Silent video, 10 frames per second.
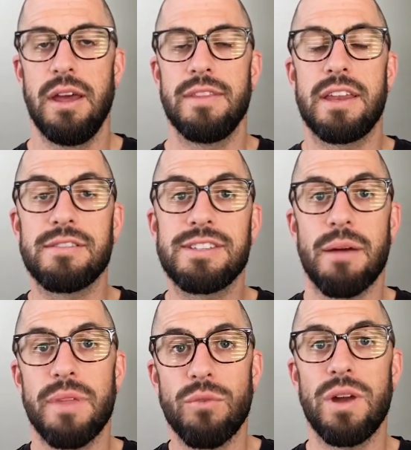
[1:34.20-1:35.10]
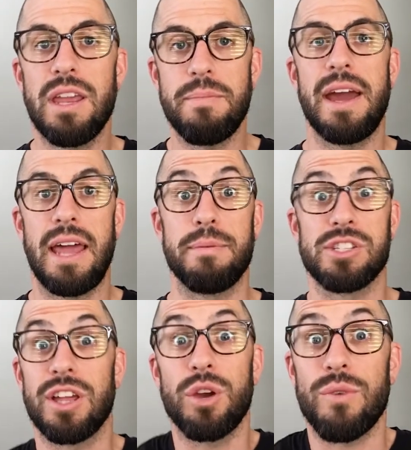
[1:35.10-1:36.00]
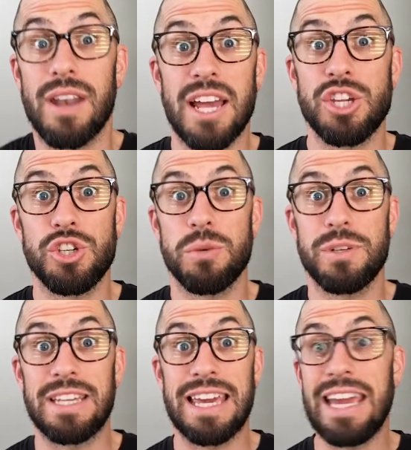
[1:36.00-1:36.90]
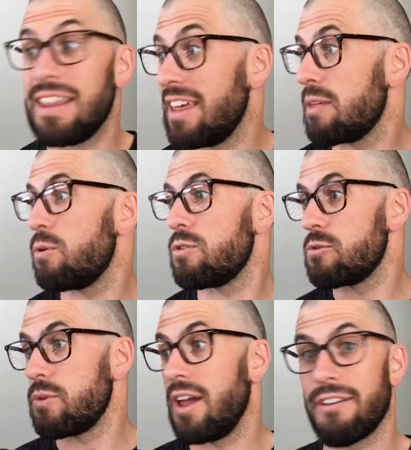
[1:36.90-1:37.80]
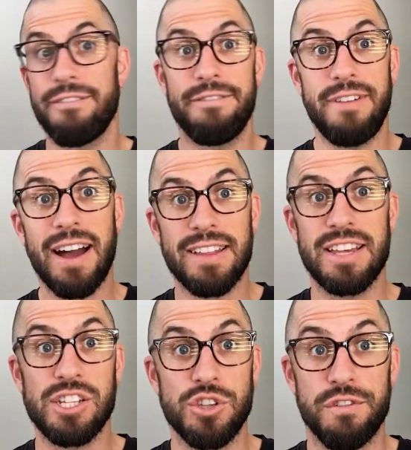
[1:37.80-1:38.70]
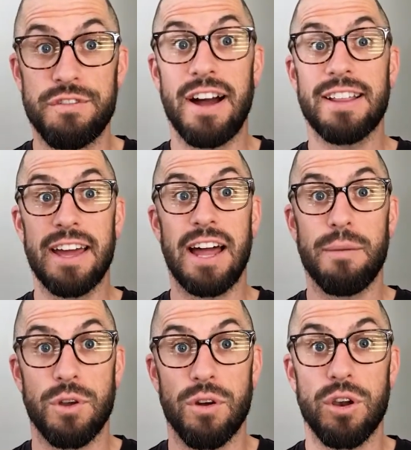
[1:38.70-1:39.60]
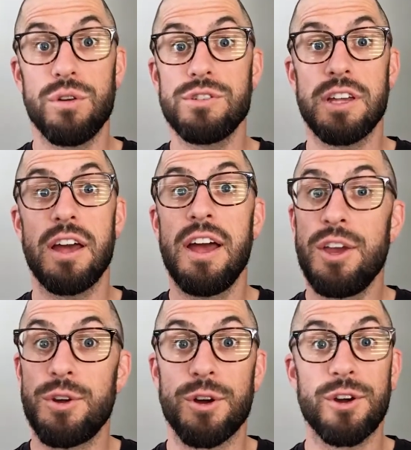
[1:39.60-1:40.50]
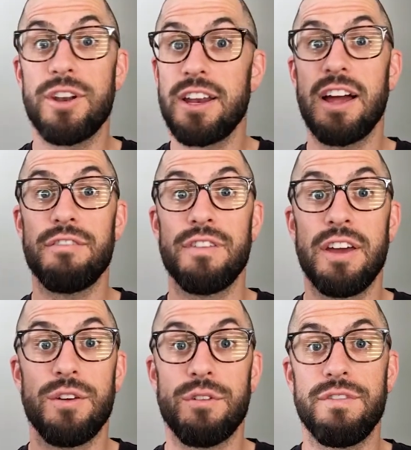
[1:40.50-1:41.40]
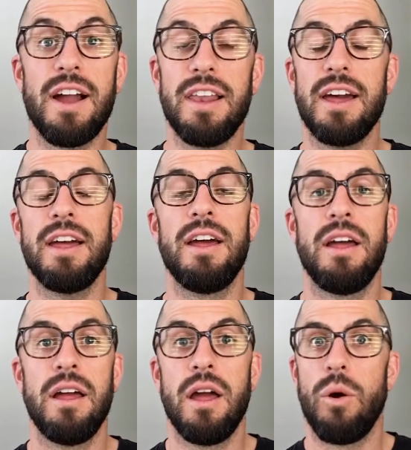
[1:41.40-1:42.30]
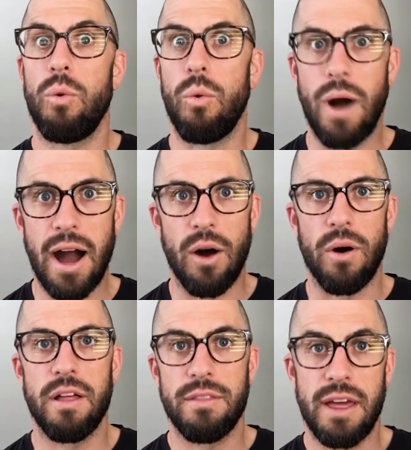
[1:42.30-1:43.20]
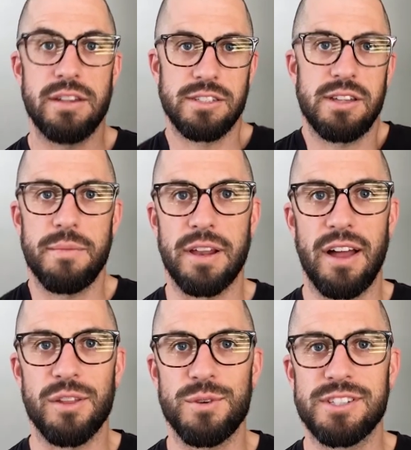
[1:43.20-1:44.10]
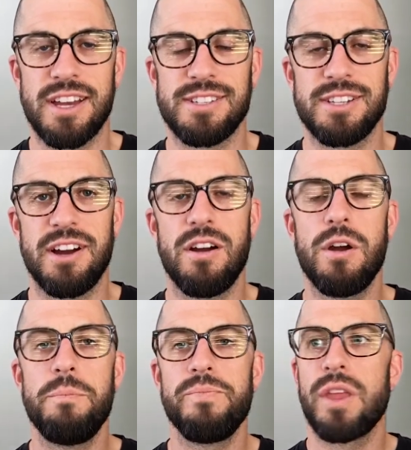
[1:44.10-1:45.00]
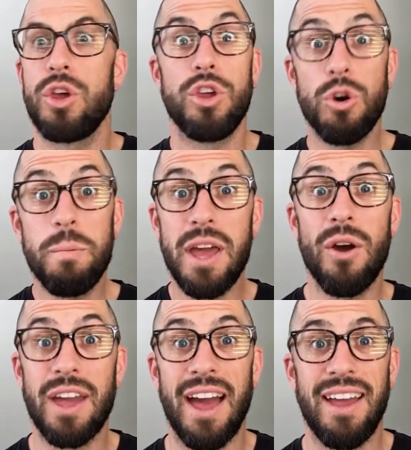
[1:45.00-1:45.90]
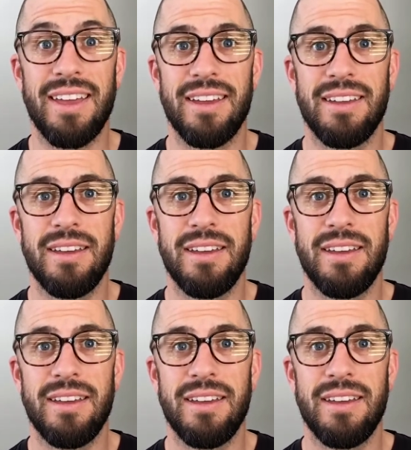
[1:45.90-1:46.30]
That if something really bad happens, like your relationship were to end, the other person will like, fuck this, you fucked that up, you're a loser, you're not good enough, you're a failure. Wow, that is something like the worst case scenario. You'll be okay.